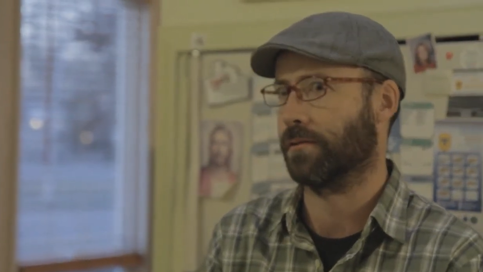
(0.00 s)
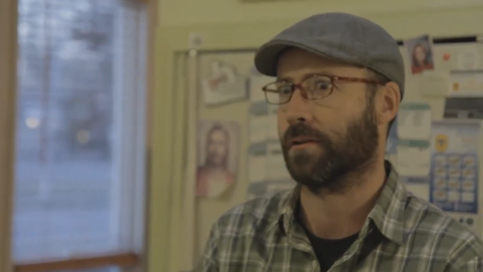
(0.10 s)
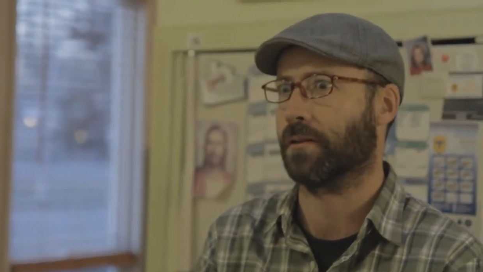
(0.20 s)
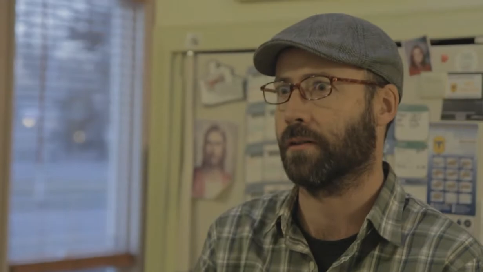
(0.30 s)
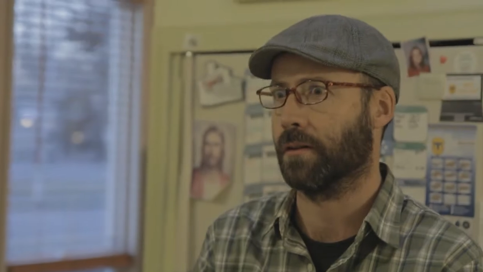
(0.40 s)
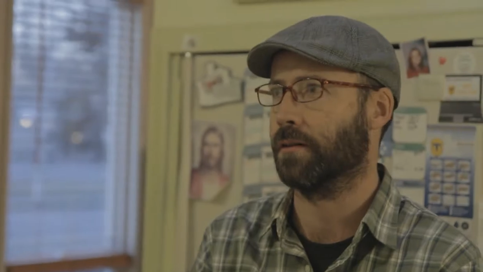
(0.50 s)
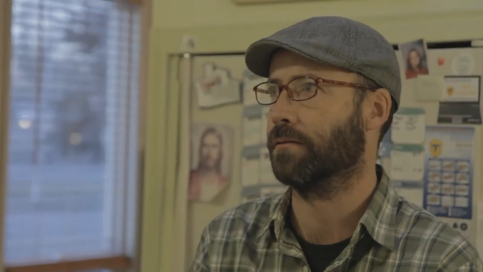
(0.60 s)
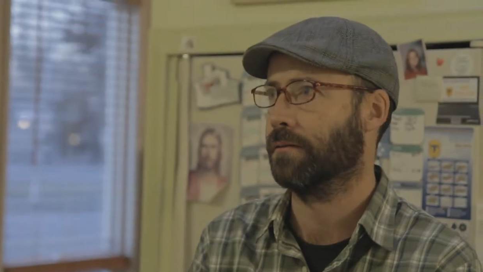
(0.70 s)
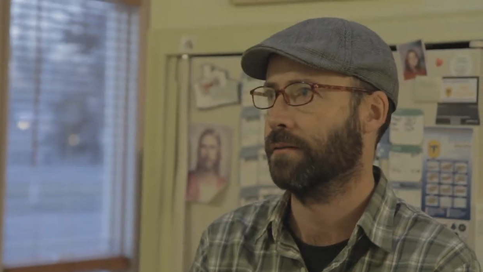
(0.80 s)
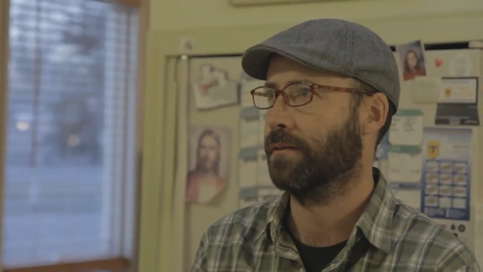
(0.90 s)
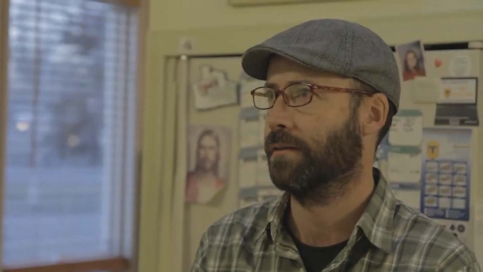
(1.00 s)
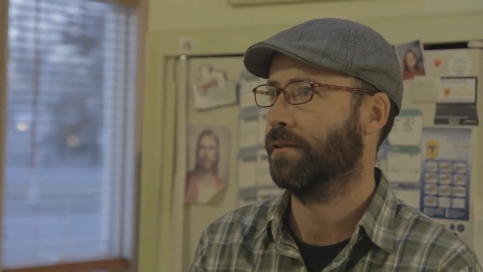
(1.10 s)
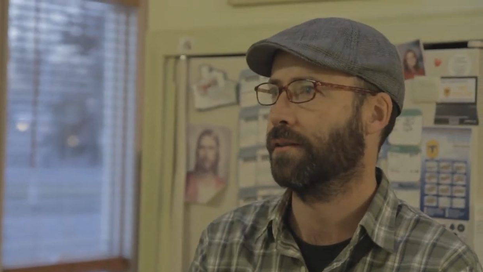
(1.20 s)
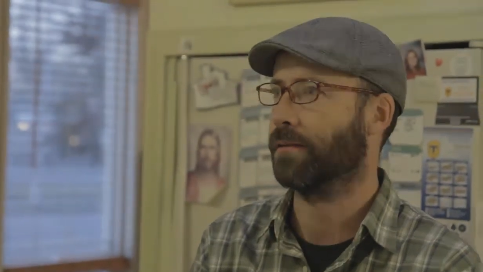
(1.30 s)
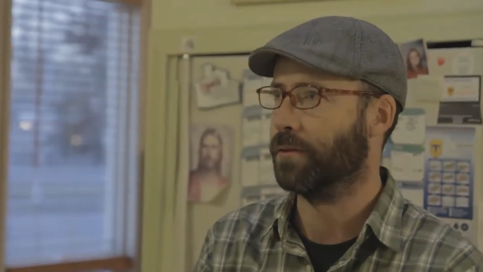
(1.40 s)
It's like, no.
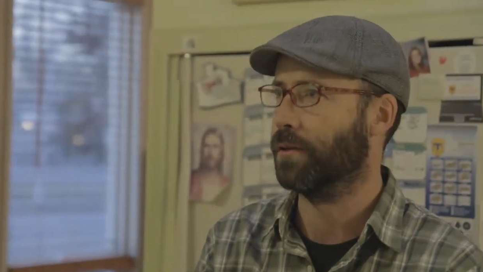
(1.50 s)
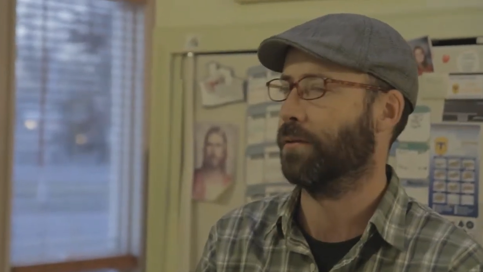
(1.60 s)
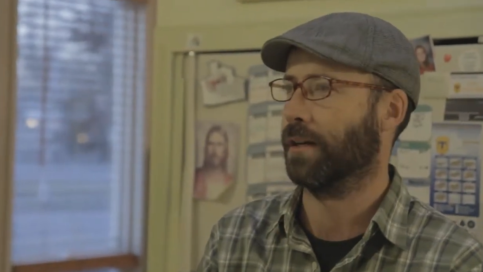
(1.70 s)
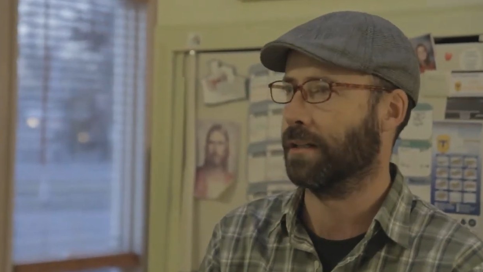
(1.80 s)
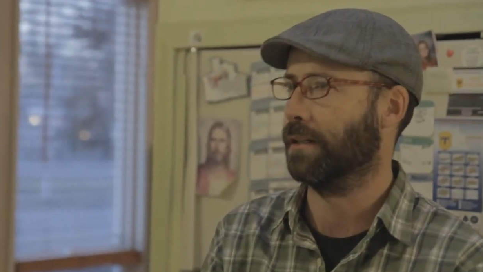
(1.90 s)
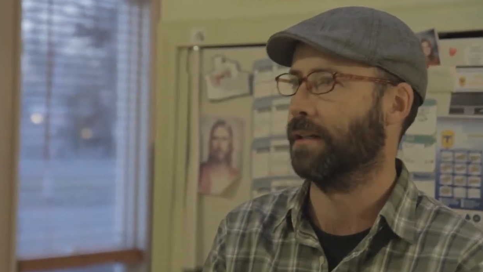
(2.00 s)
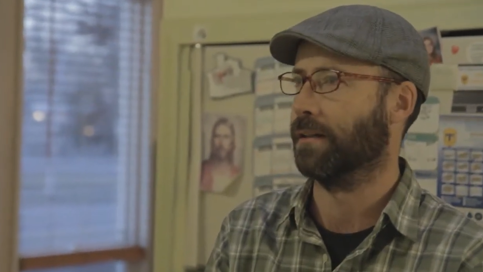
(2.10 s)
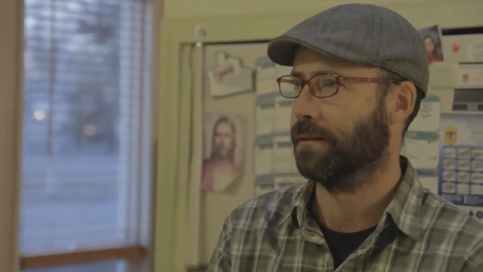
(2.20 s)
You have no idea.